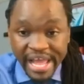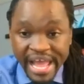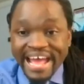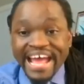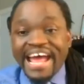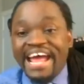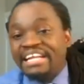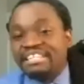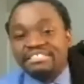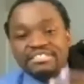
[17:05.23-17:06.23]

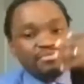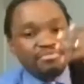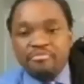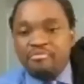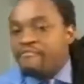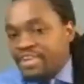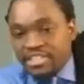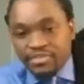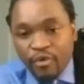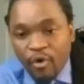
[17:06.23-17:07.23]
And
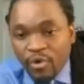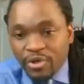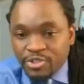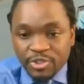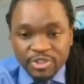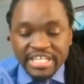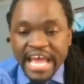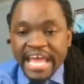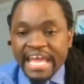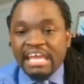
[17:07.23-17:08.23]
fast forward to
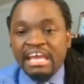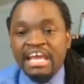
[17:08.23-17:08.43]
today,